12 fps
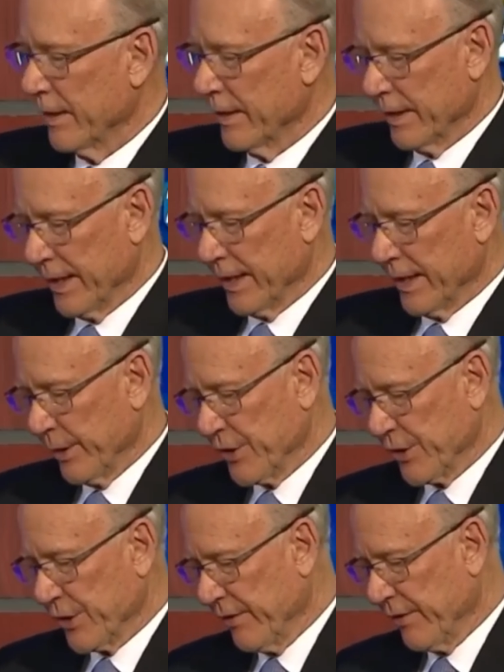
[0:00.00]
Uh, I would
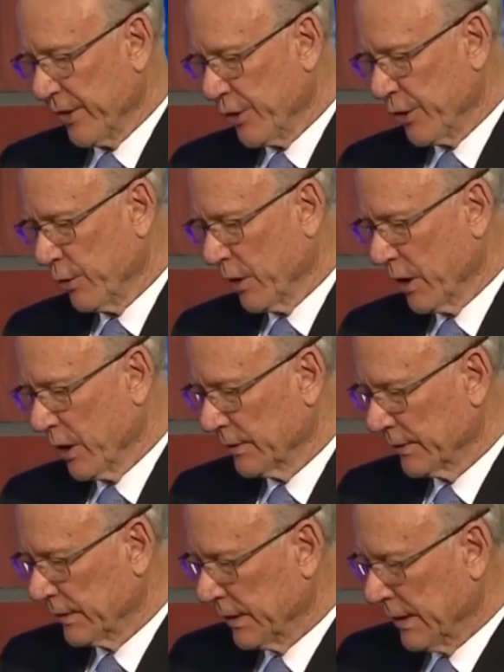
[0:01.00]
say that you are
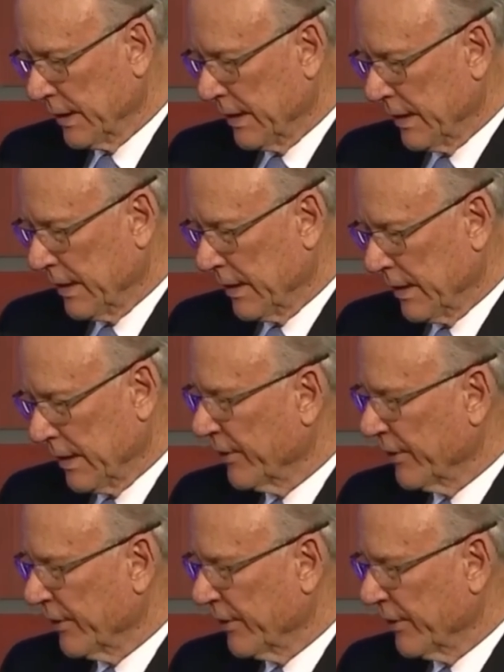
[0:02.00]
a